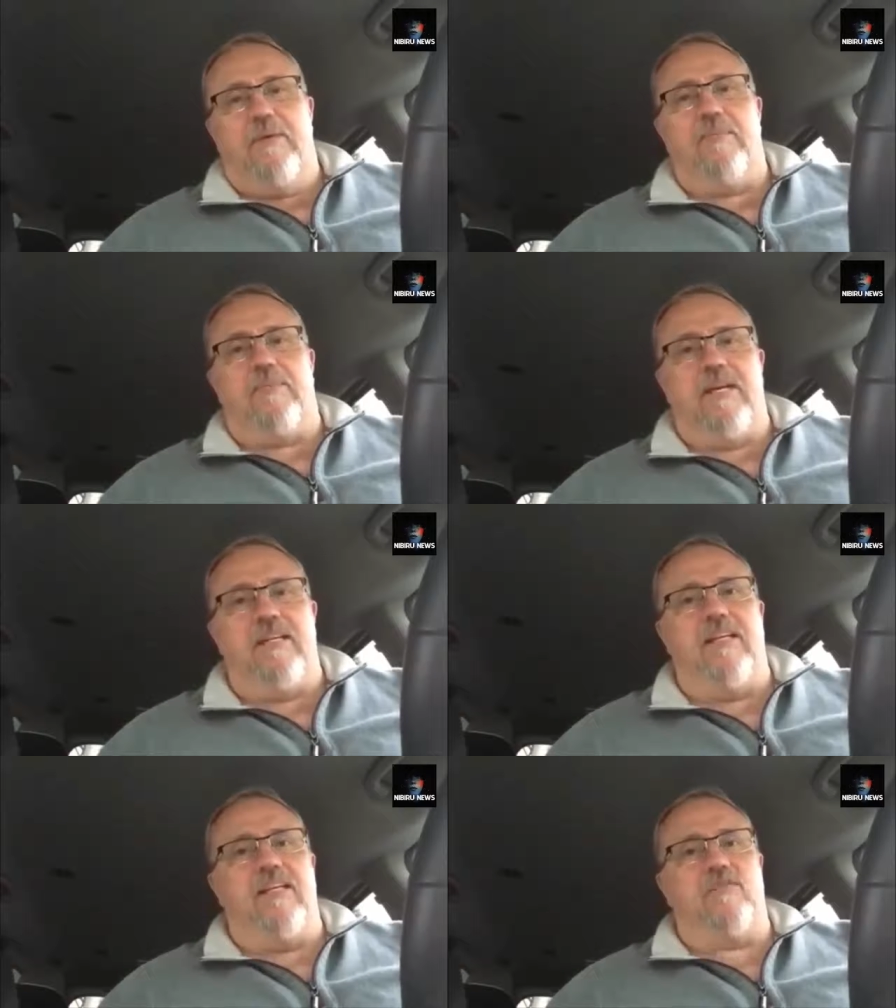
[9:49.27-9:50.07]

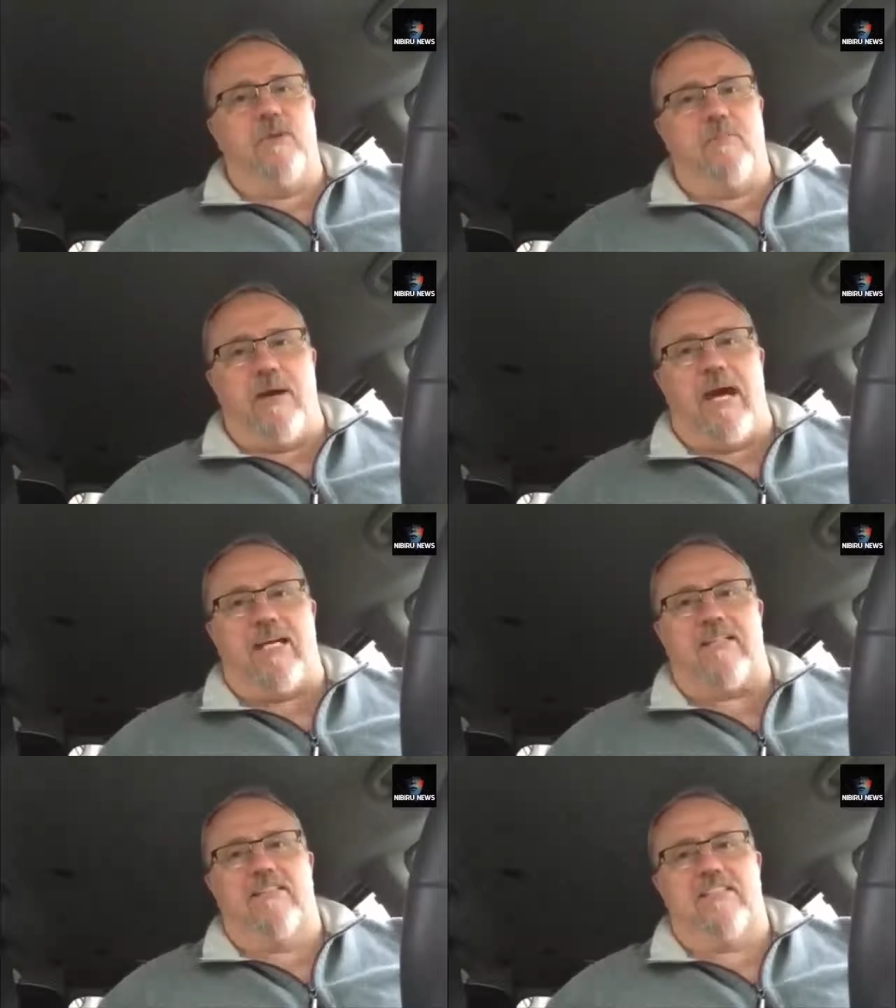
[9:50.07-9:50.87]
BP then has went
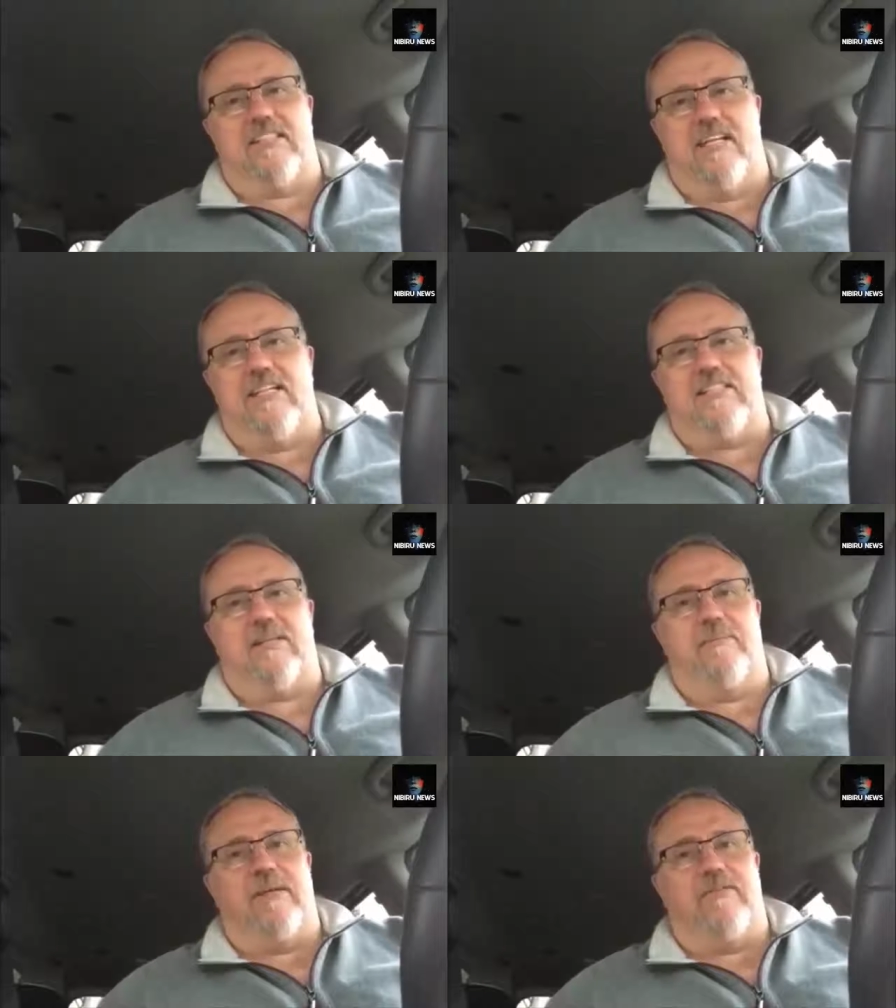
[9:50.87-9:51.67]
back to study
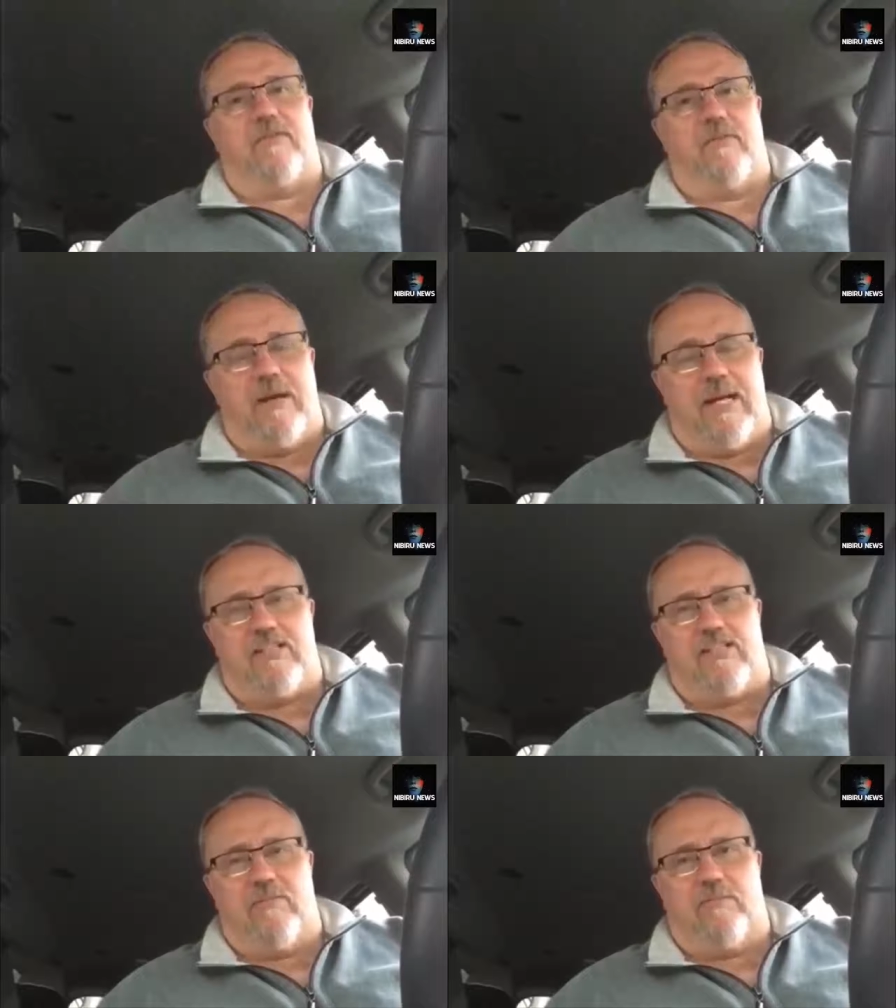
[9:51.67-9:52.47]
some
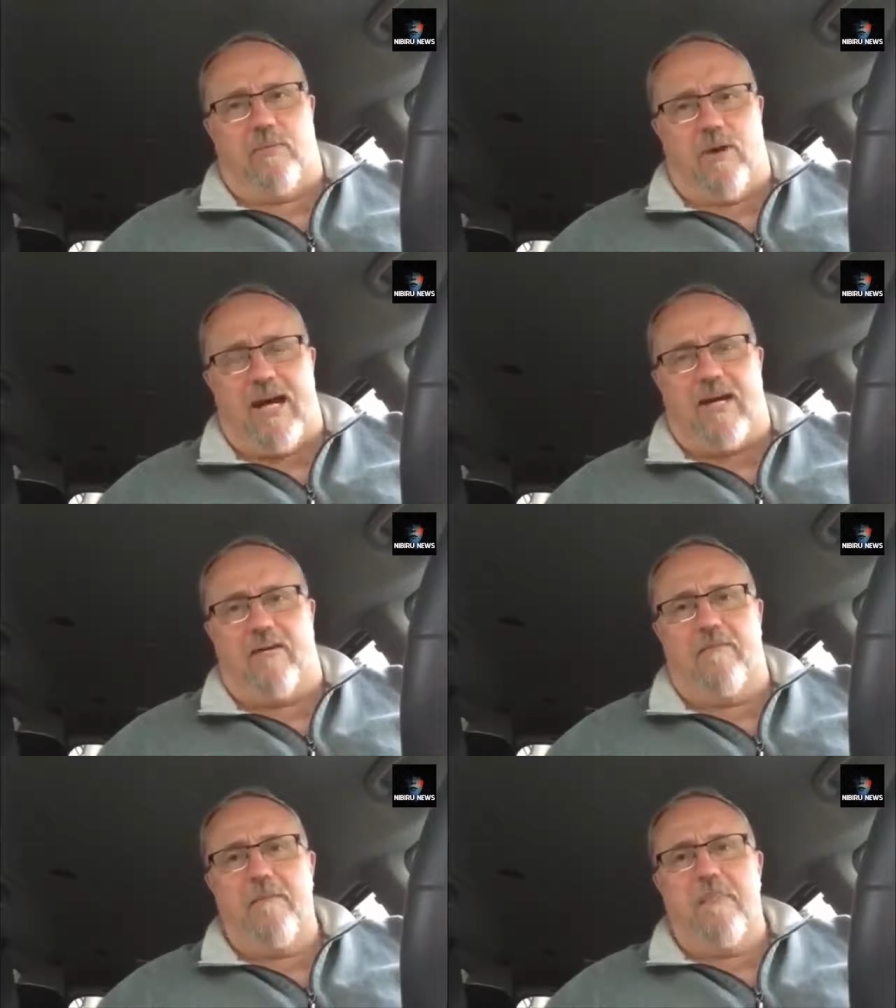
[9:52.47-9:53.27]
information
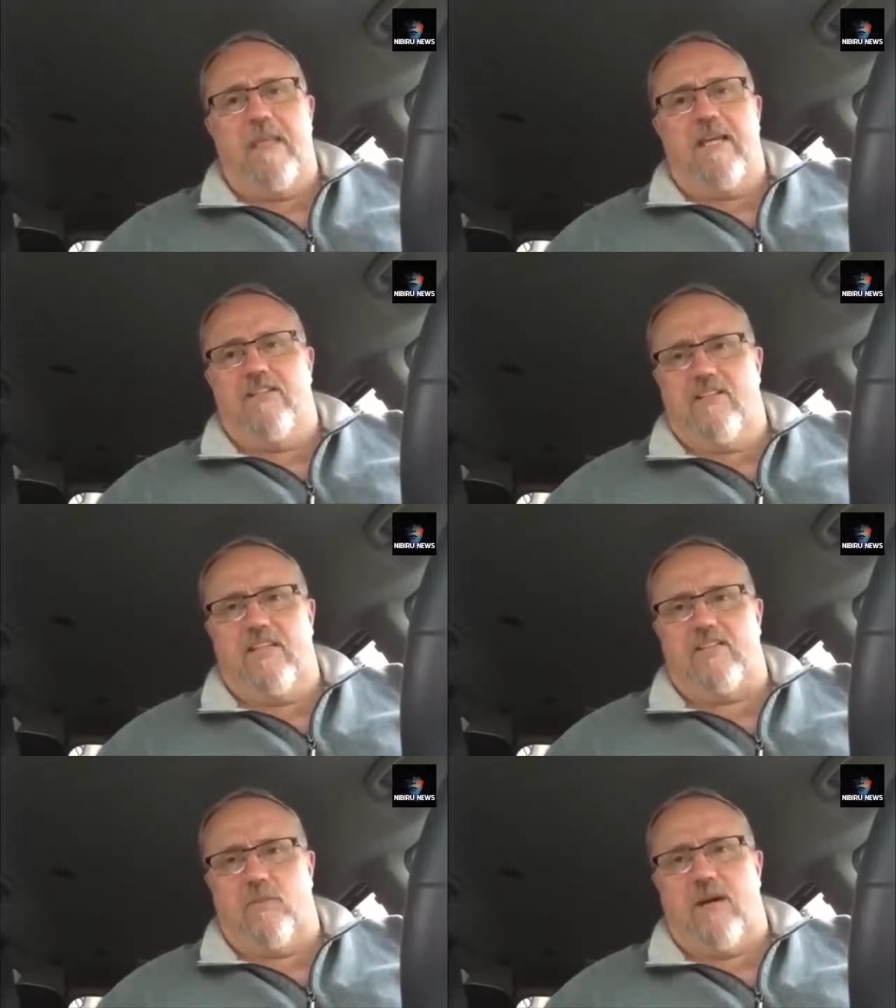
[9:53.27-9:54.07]
prior to
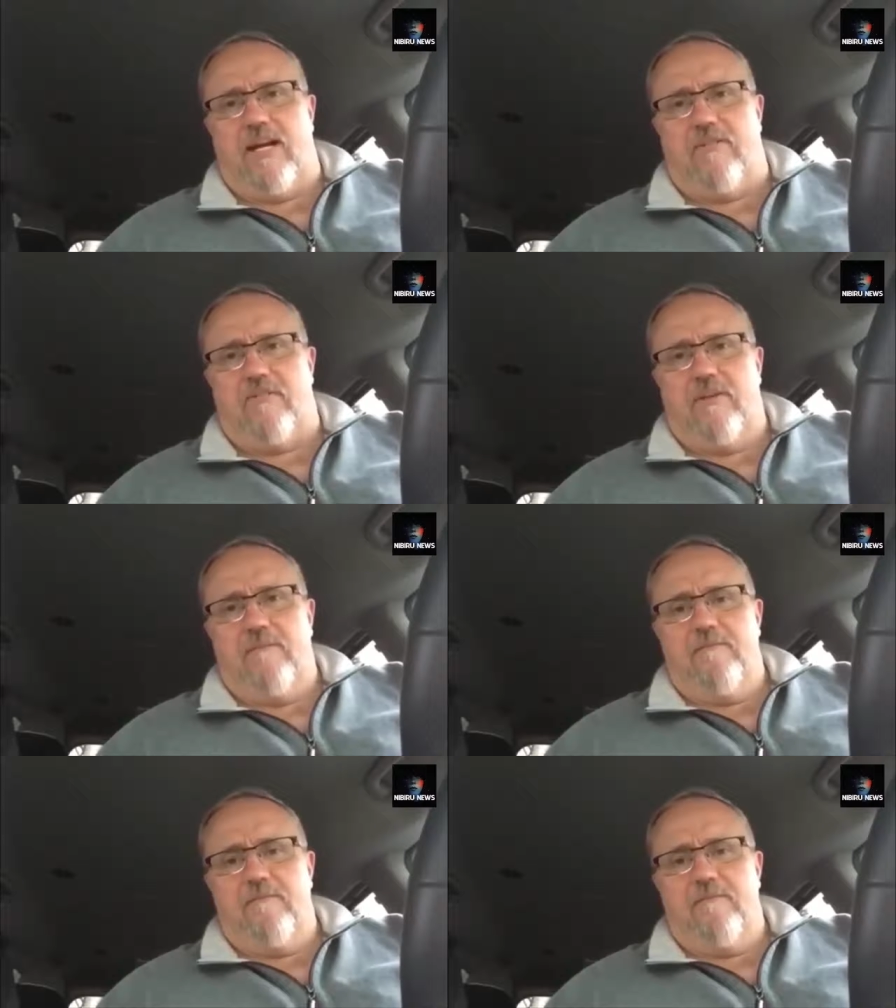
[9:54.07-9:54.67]
this wave,